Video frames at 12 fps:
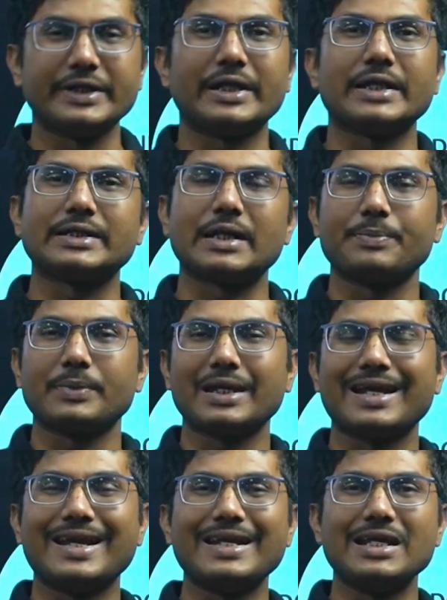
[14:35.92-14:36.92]
that chapter
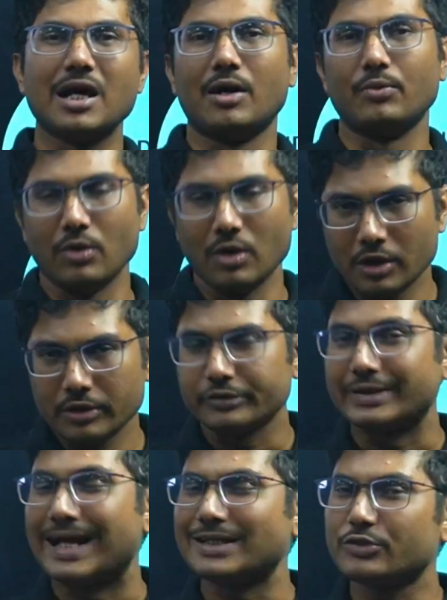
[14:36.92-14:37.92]
anyhow.
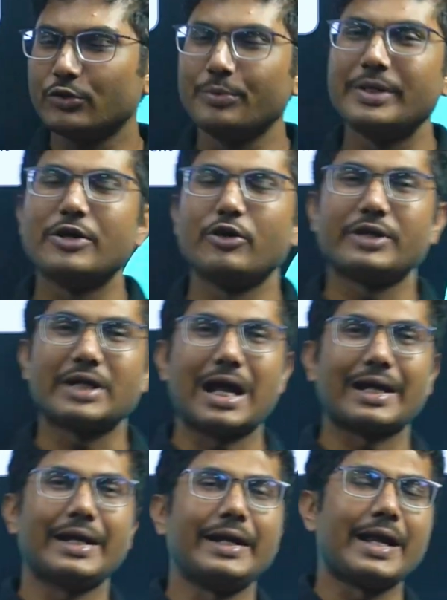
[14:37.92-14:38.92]
That should be your
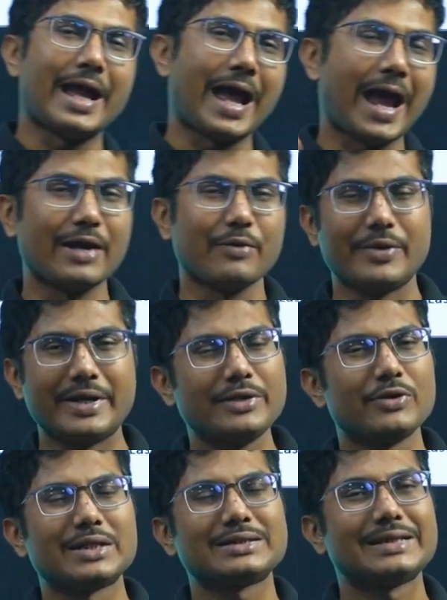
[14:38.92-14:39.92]
target. And when you
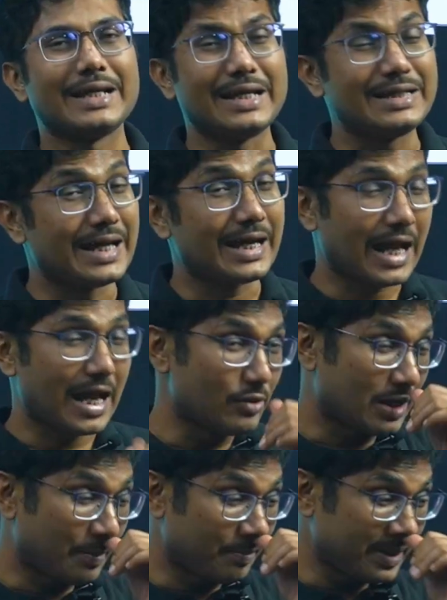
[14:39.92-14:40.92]
are saying that I will
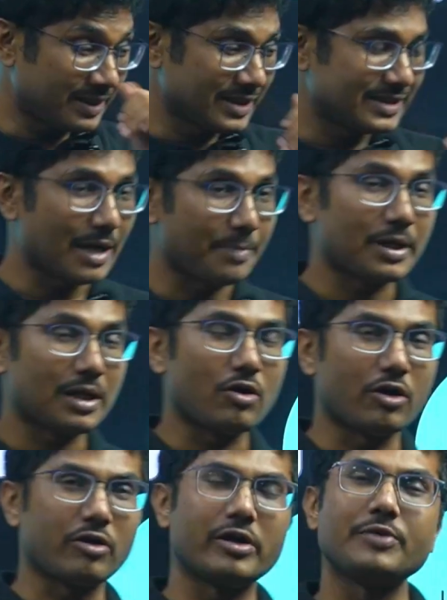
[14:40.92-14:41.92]
complete this chapter,
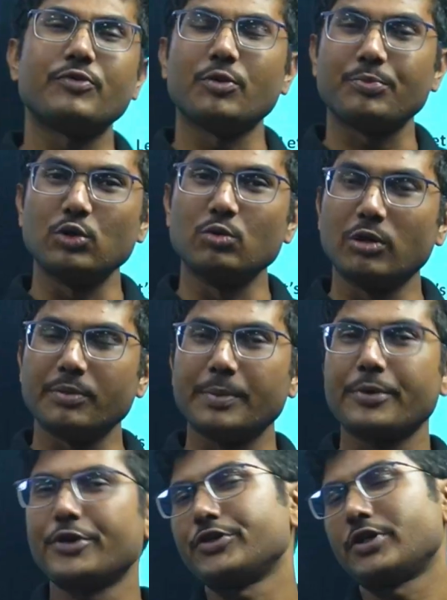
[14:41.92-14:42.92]
not only for PU board
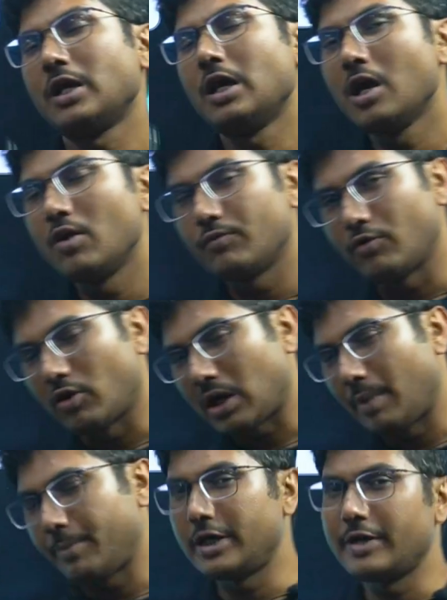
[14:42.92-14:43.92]
preparation, for
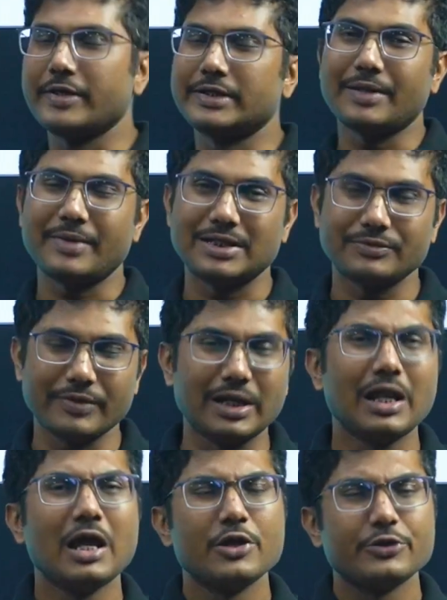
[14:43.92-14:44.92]
competitive exam as well,
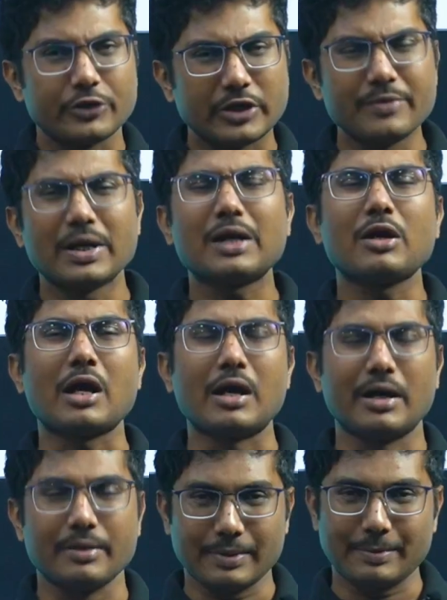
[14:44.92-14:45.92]
so give
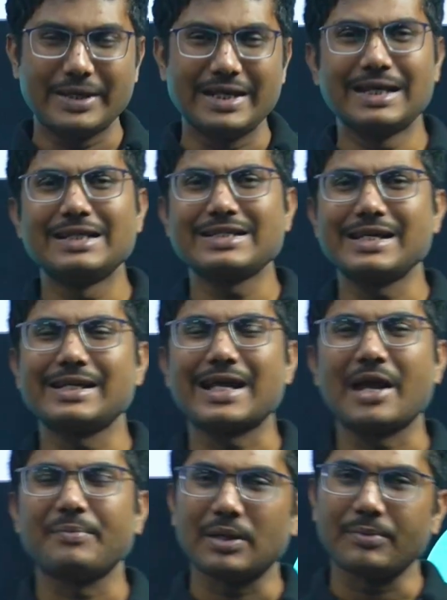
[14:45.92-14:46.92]
a realistic
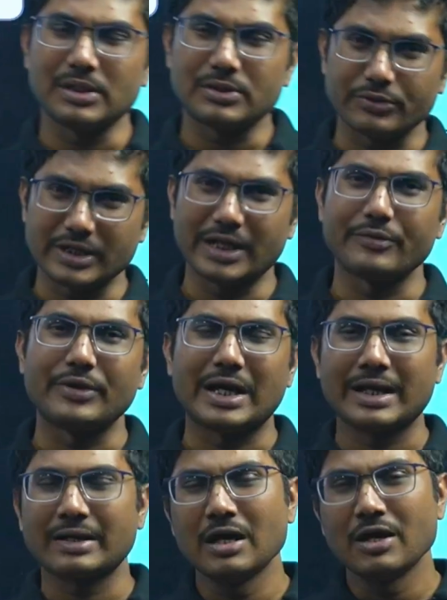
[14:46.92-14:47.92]
timetable so that we
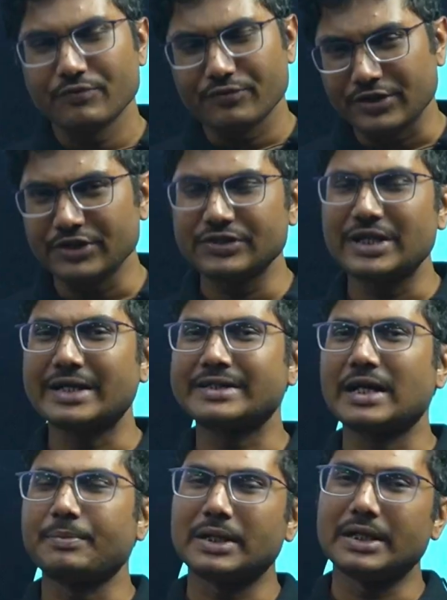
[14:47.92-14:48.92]
can finish that
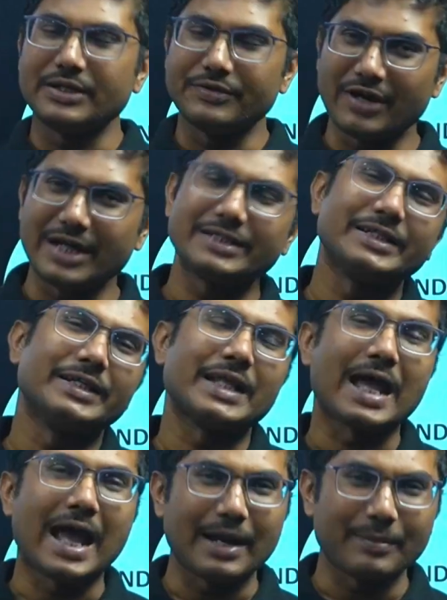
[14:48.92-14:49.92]
chapter, revise it,
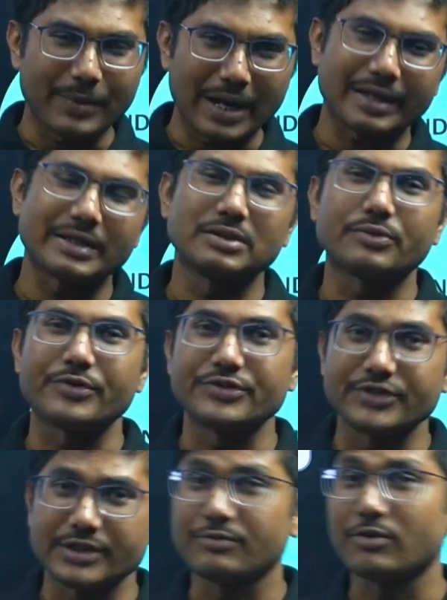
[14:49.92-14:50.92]
and practice
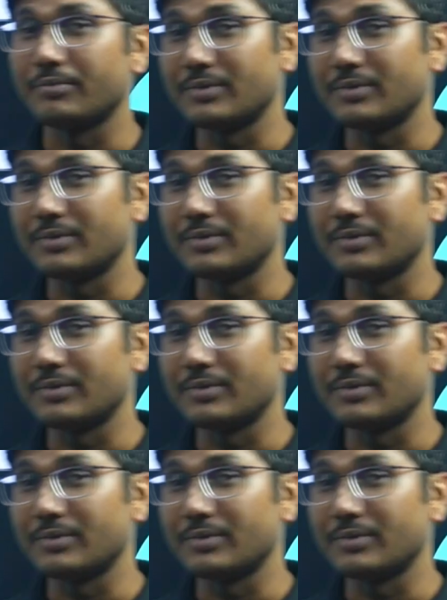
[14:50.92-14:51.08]
questions from